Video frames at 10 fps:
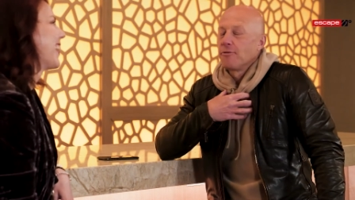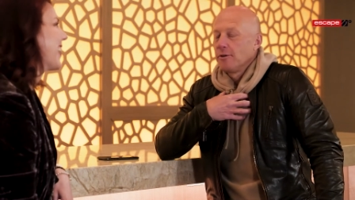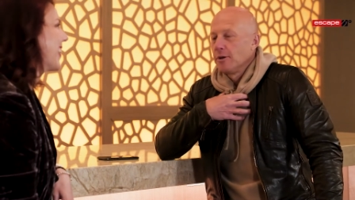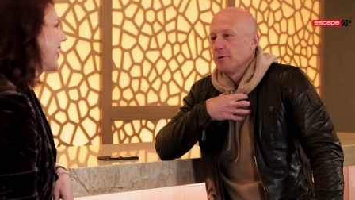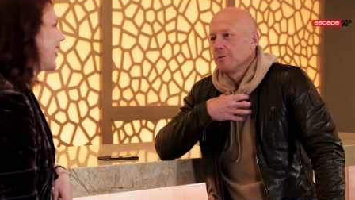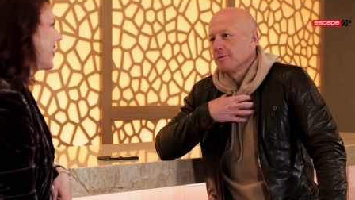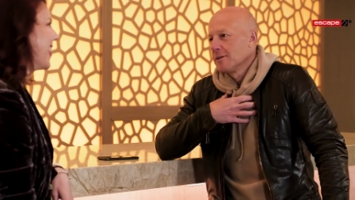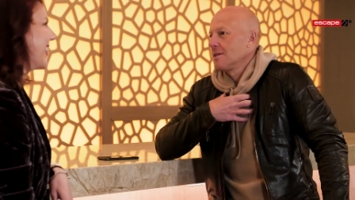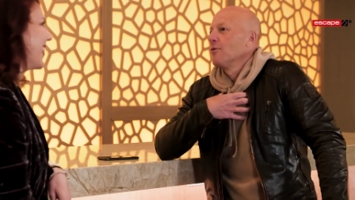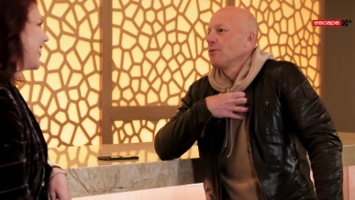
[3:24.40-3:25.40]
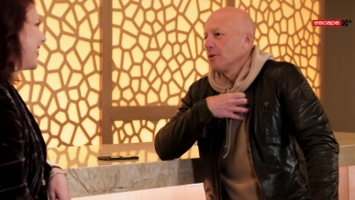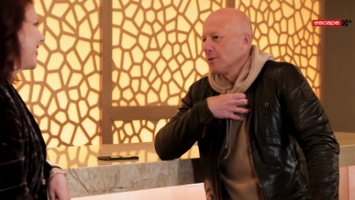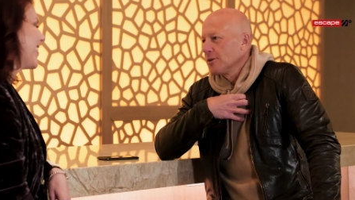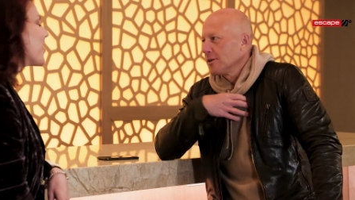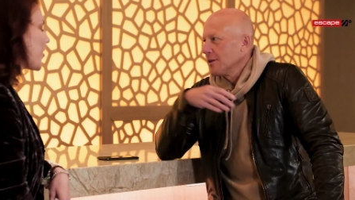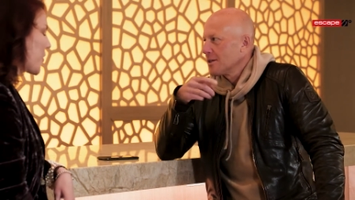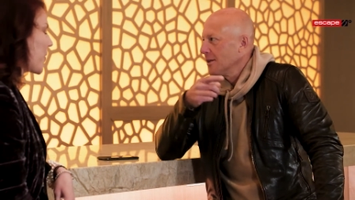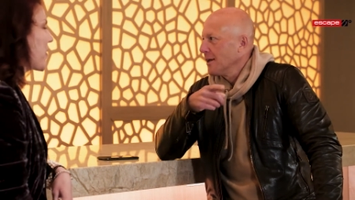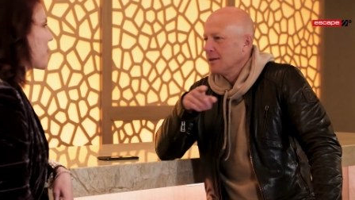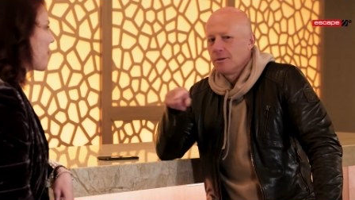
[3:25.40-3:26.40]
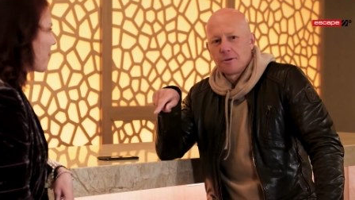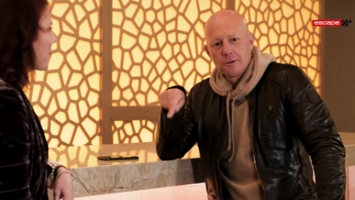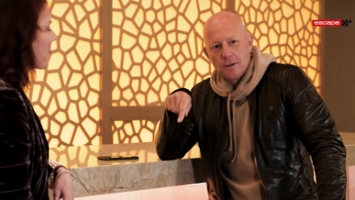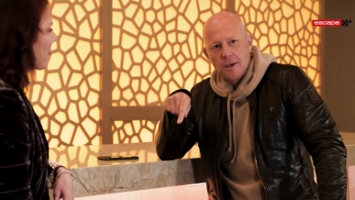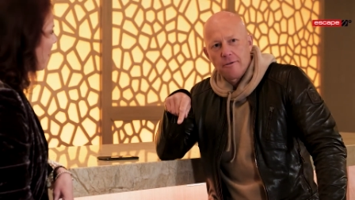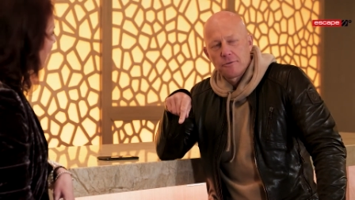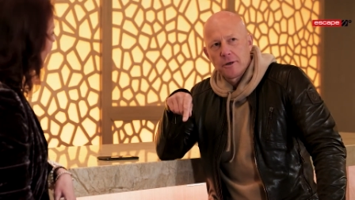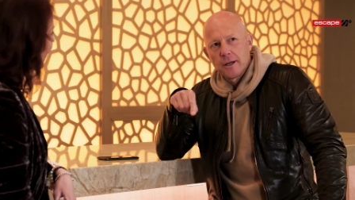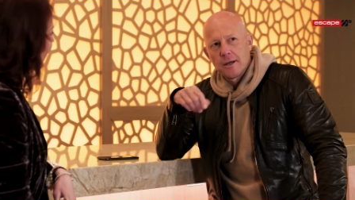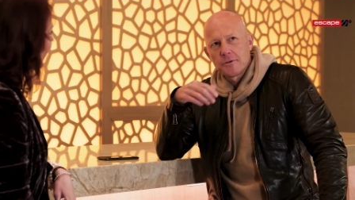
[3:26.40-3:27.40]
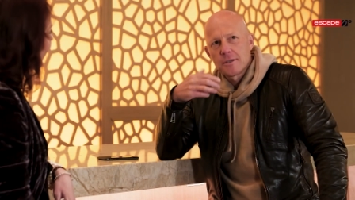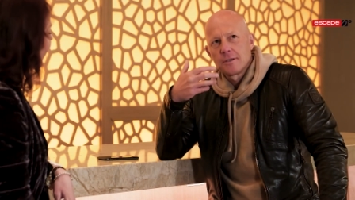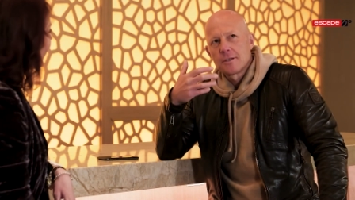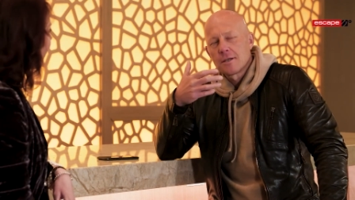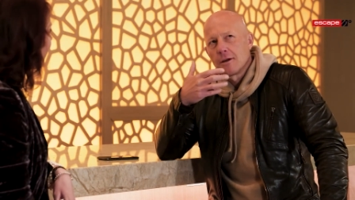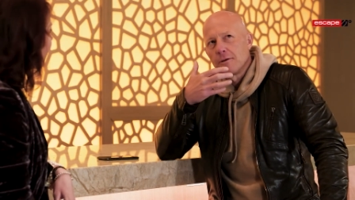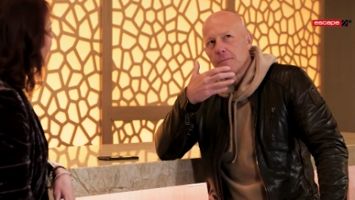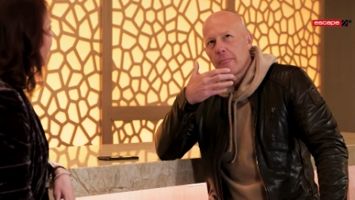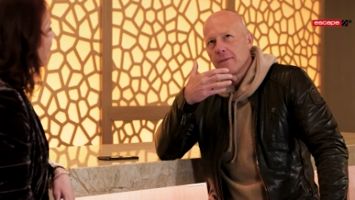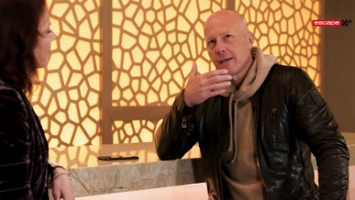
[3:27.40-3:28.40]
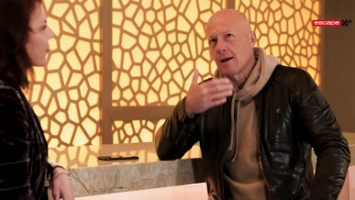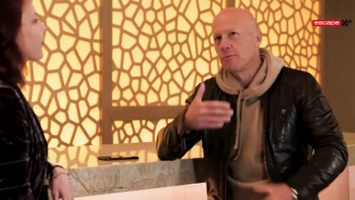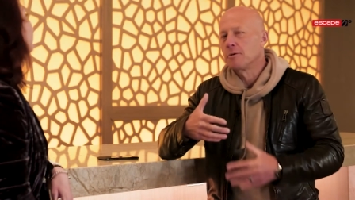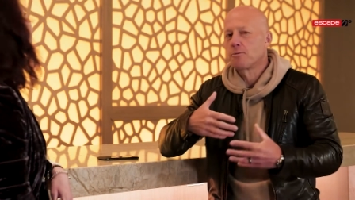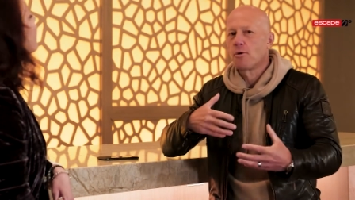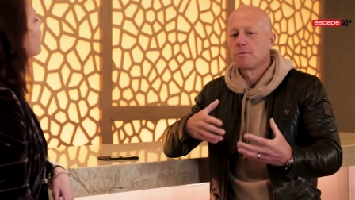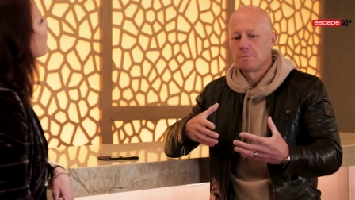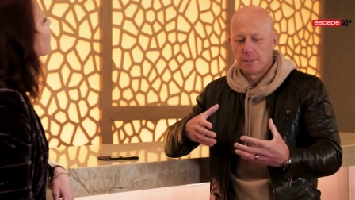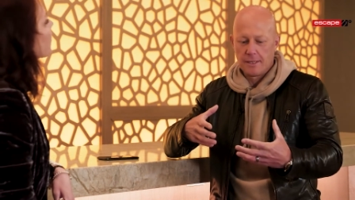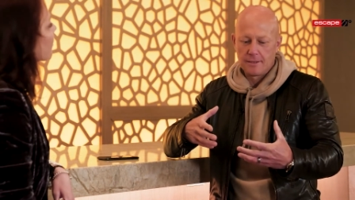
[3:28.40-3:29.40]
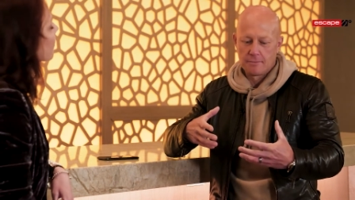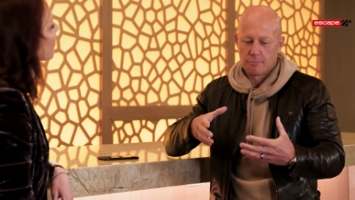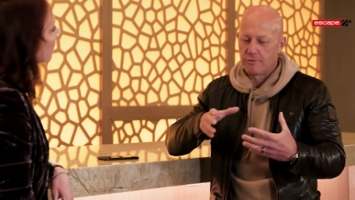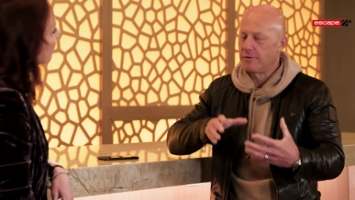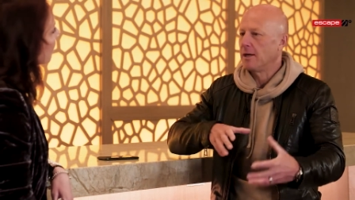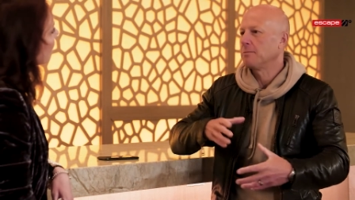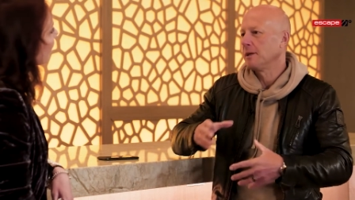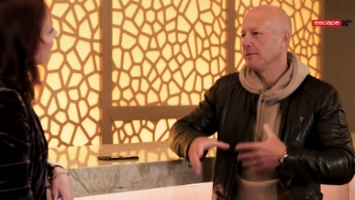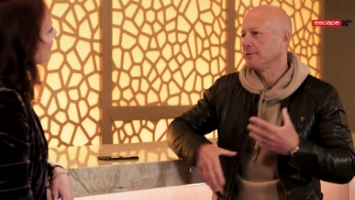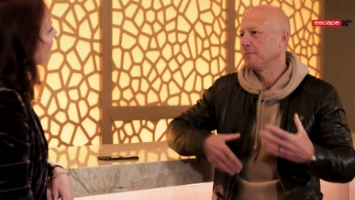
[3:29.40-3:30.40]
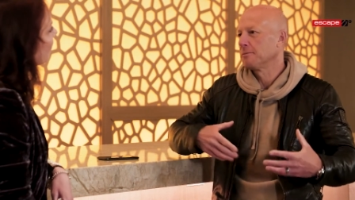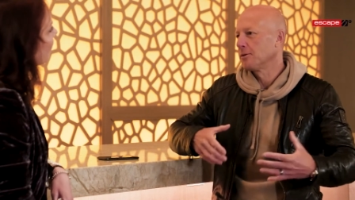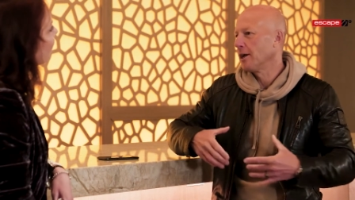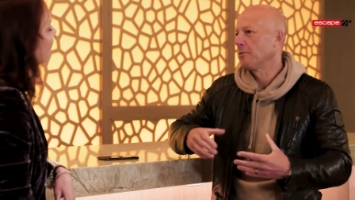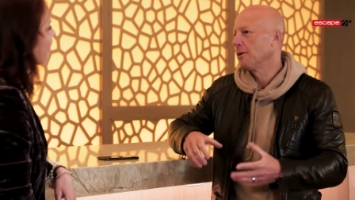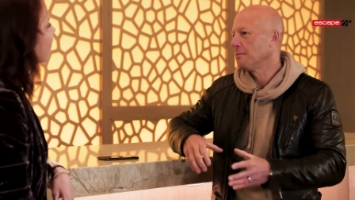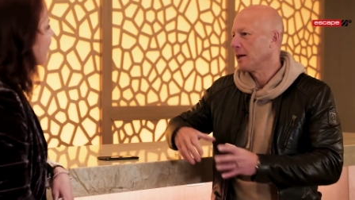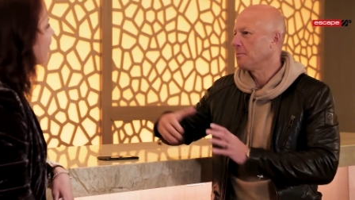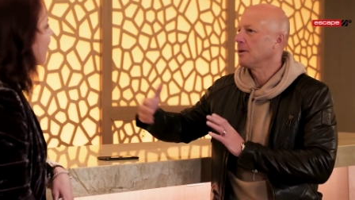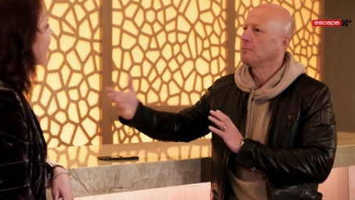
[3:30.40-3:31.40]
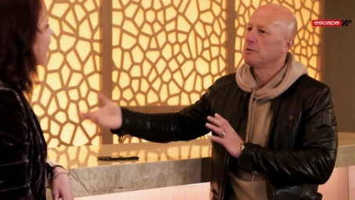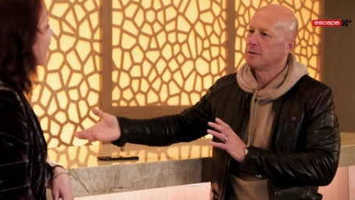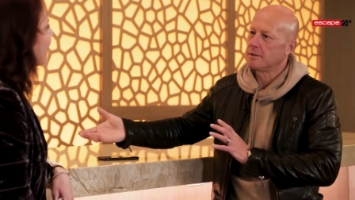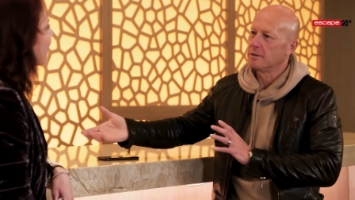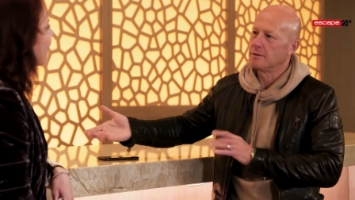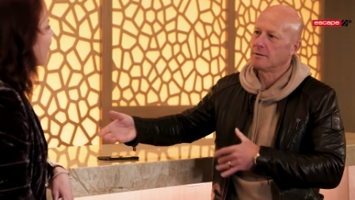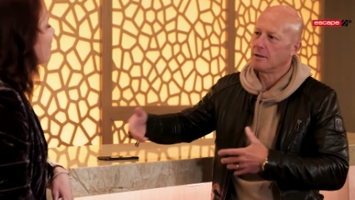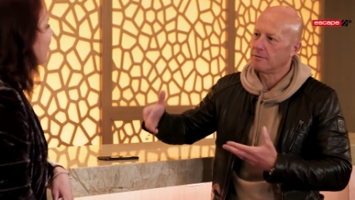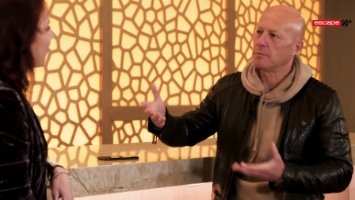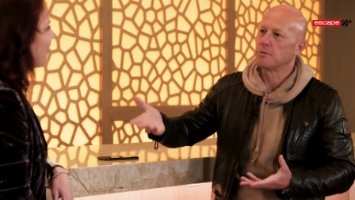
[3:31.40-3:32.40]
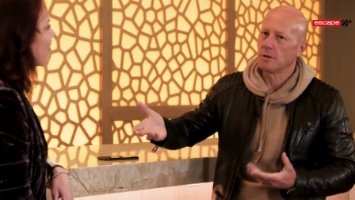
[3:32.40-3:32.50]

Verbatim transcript: feel self conscious sure. and then you'd look at everyone else. And so that would probably prevent me from doing what maybe I would do if mm -hmm. I'm mm-hmm.